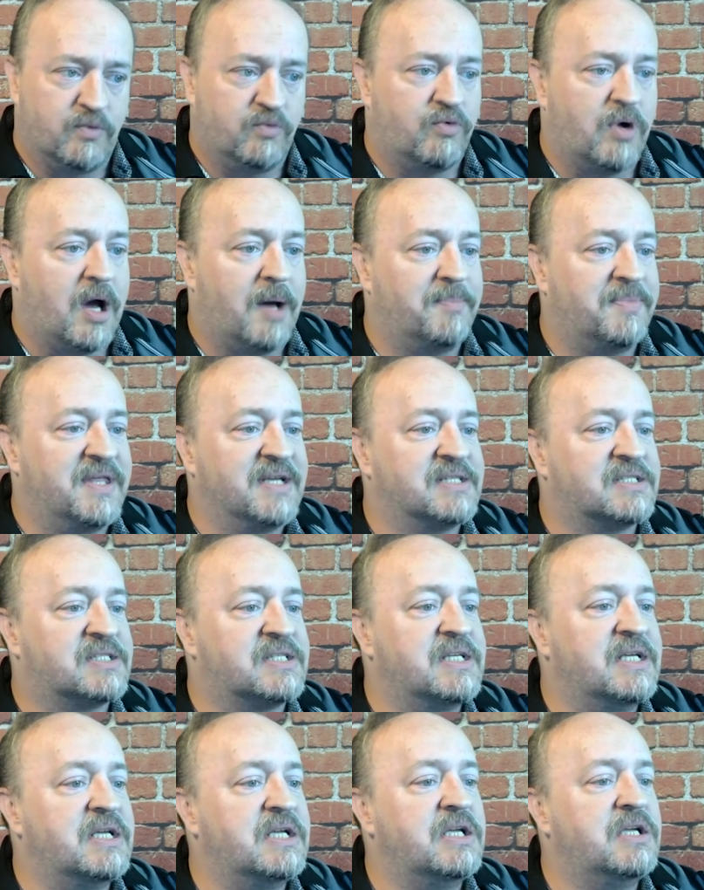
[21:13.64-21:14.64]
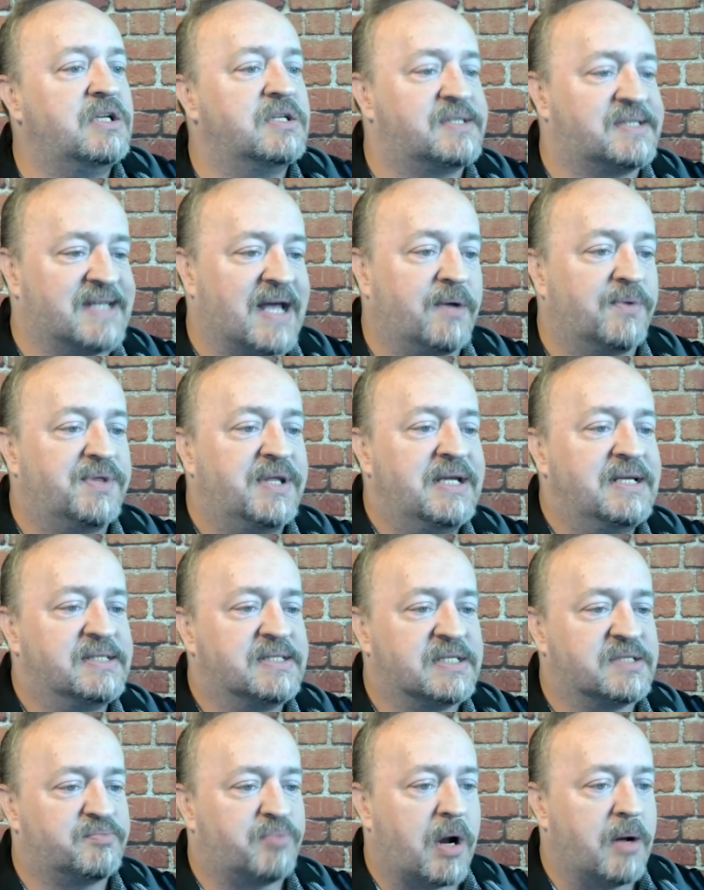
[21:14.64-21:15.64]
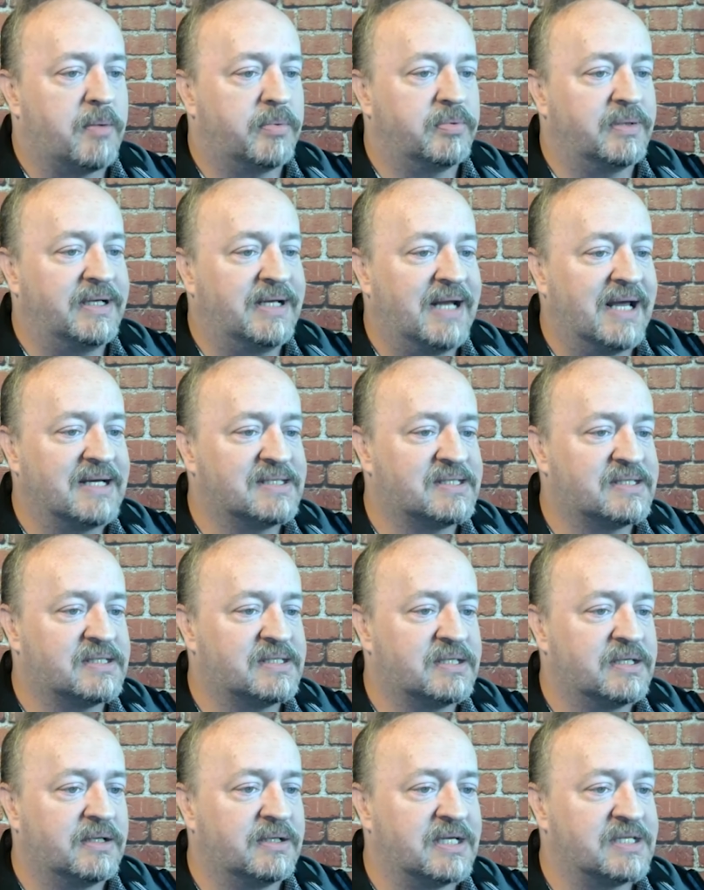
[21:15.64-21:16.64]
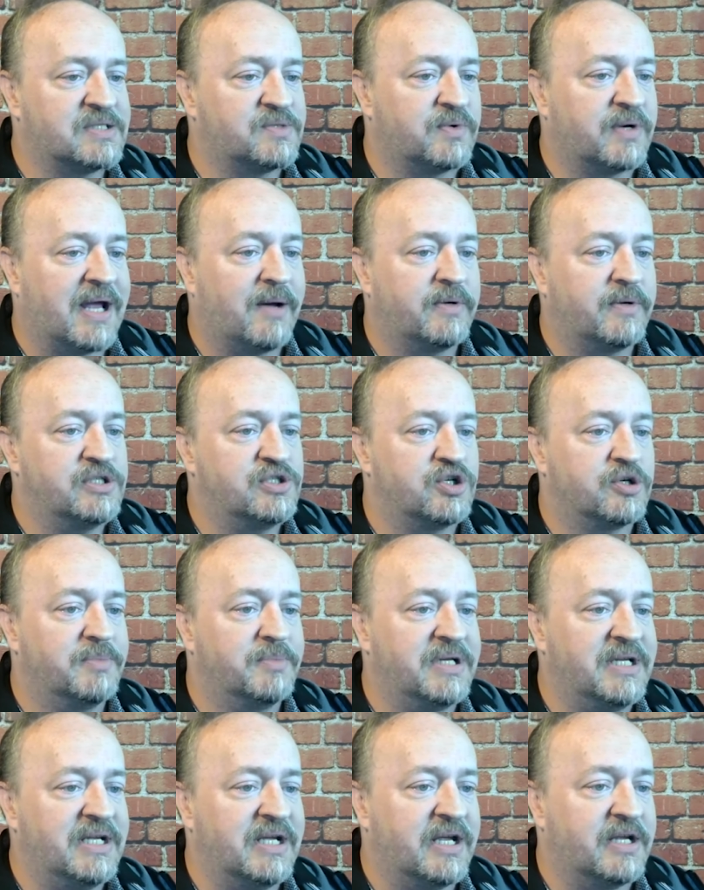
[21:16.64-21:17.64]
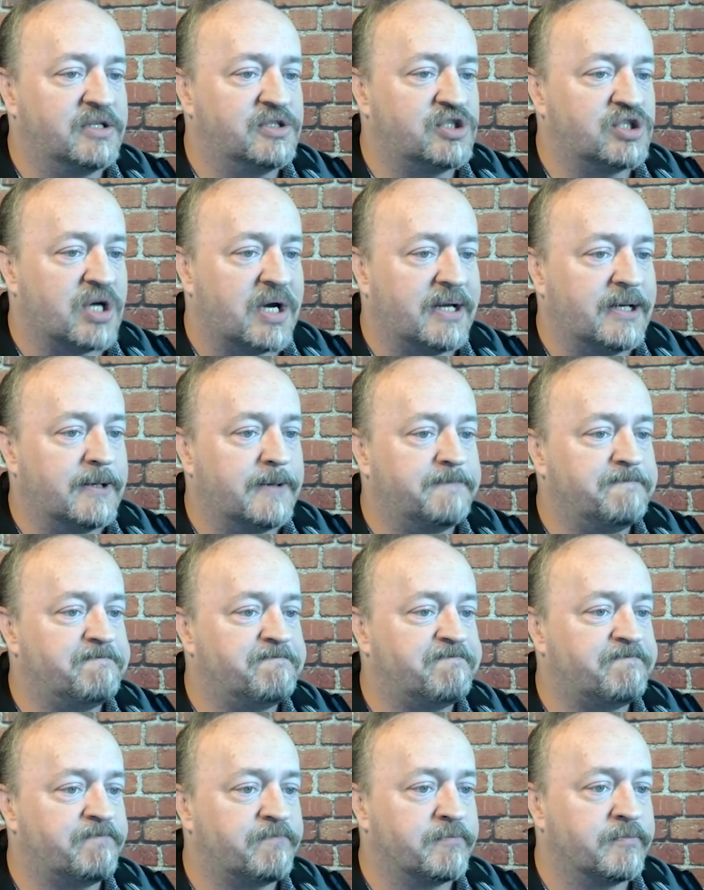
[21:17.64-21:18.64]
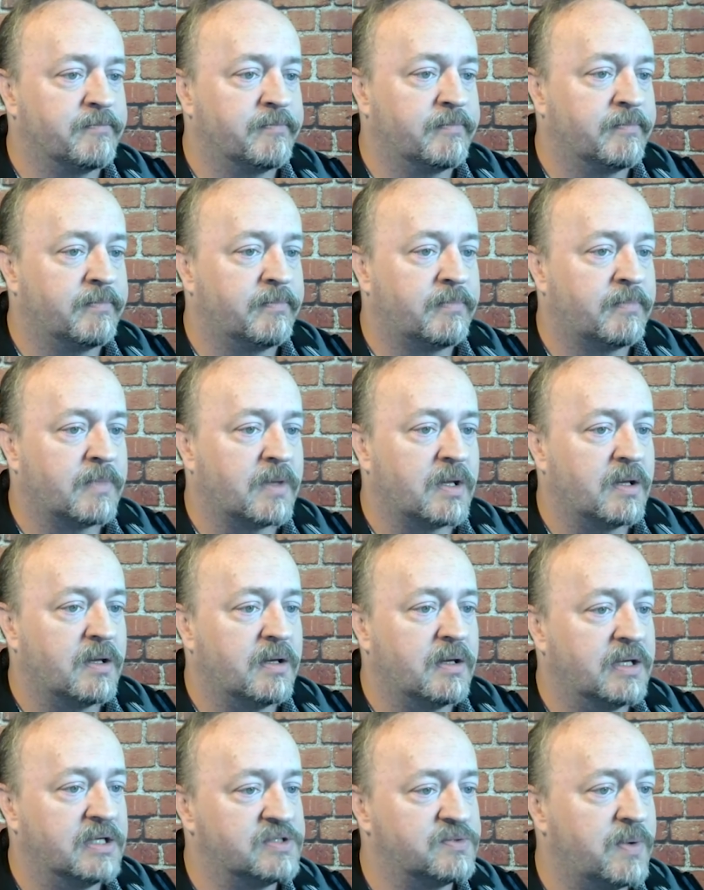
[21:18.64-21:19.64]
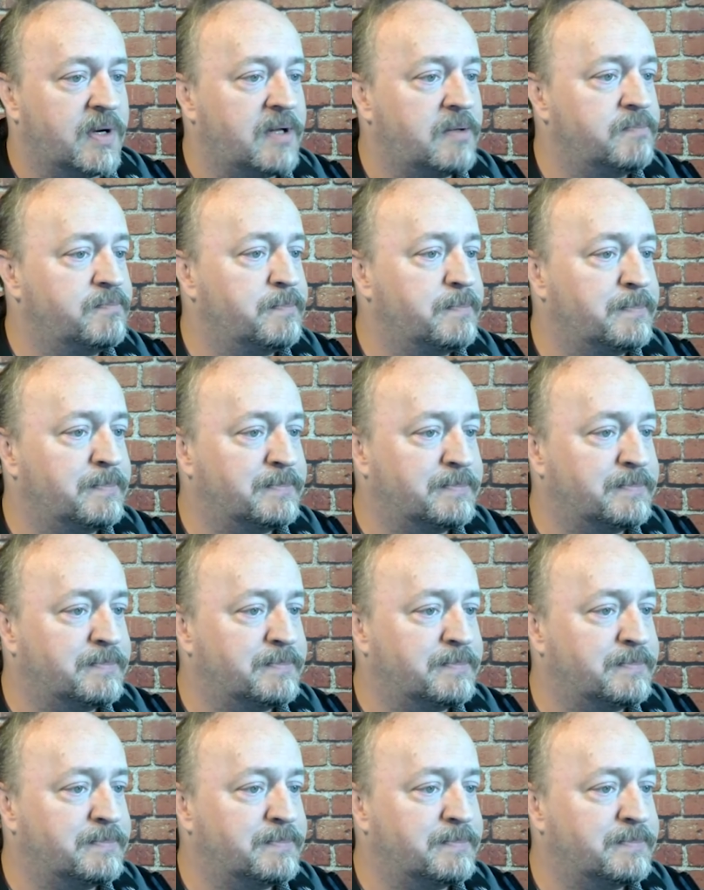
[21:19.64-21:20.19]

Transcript: Rob thinks the Southeast is probably next, unless we're counting Germany and China as well.